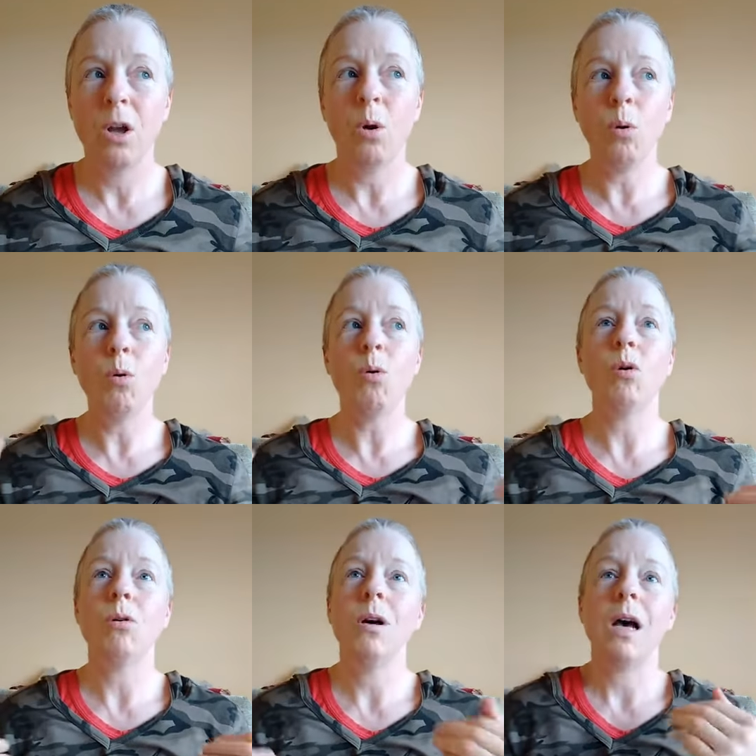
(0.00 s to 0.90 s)

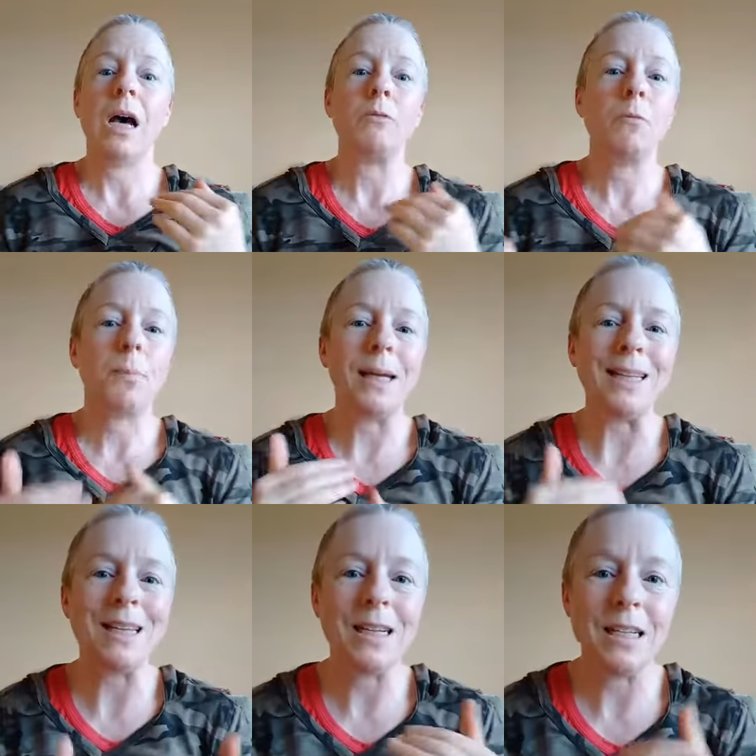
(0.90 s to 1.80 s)
or a
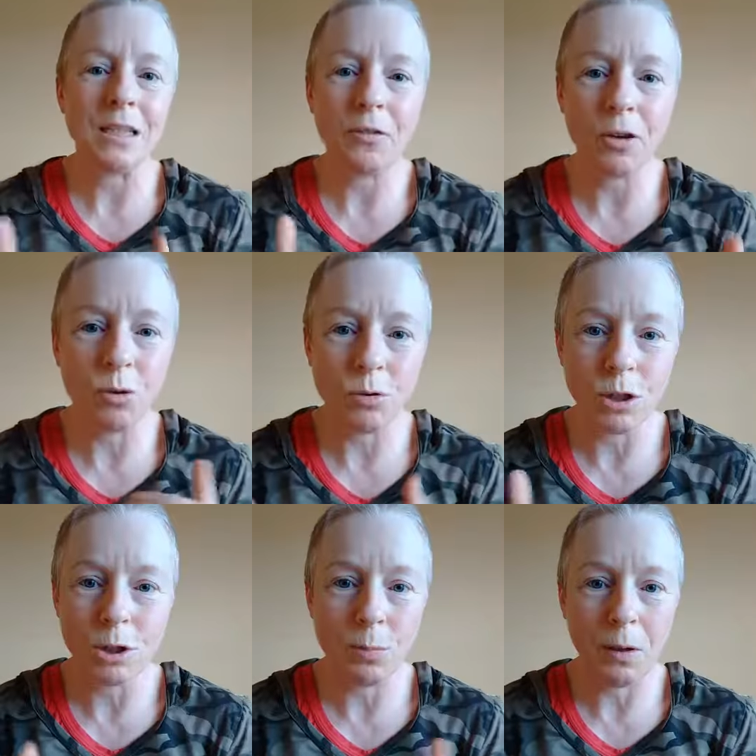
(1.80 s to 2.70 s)
repeatedly difficult
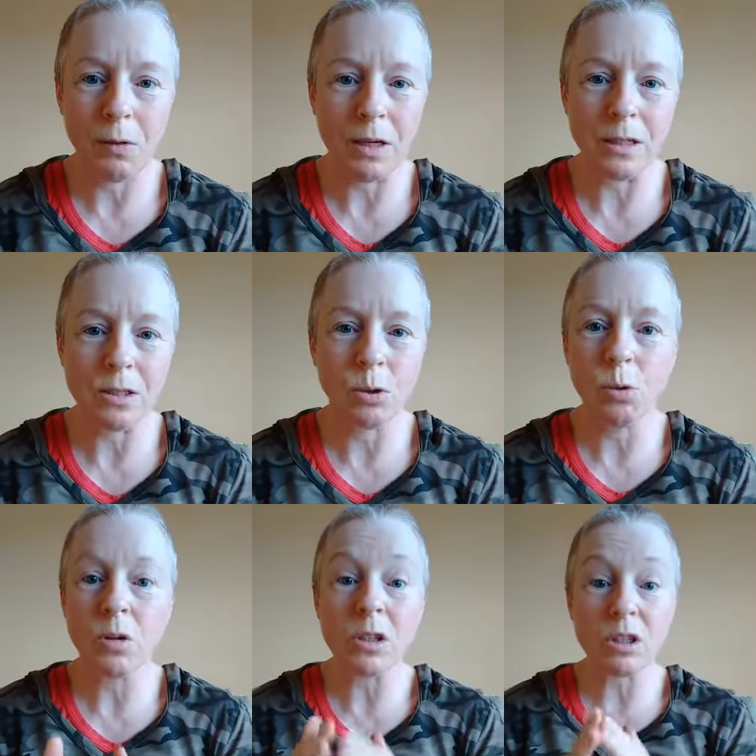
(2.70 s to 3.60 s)
experience
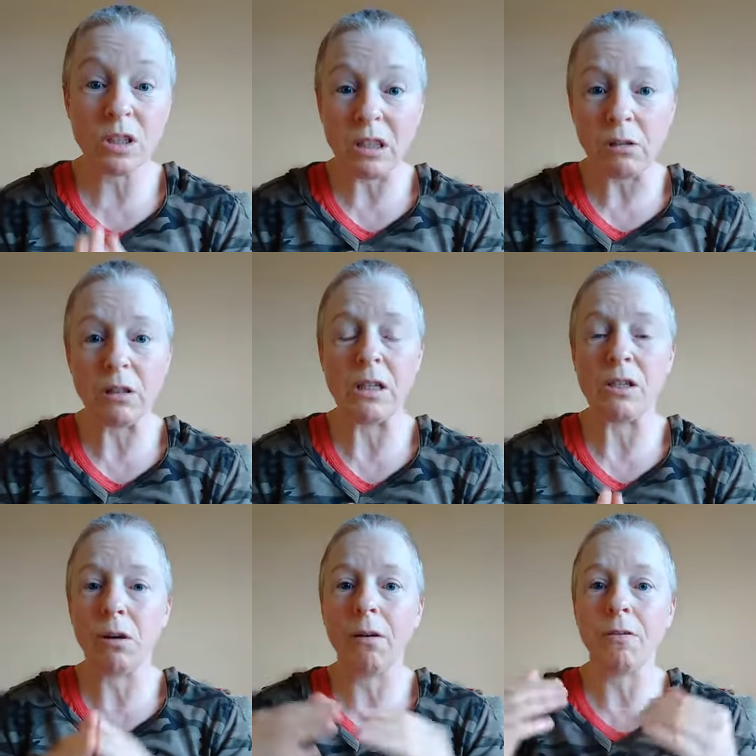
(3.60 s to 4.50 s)
or a
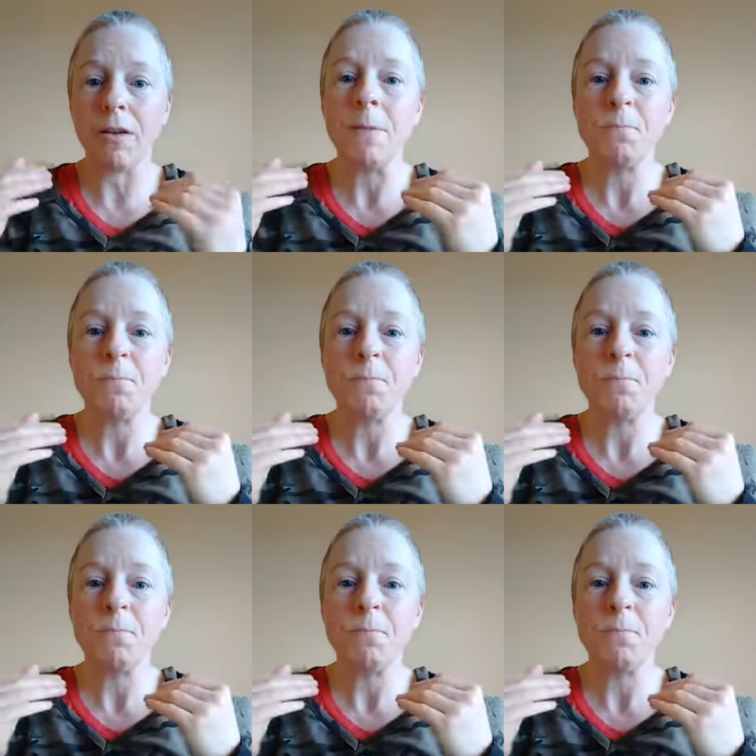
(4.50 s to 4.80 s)
series of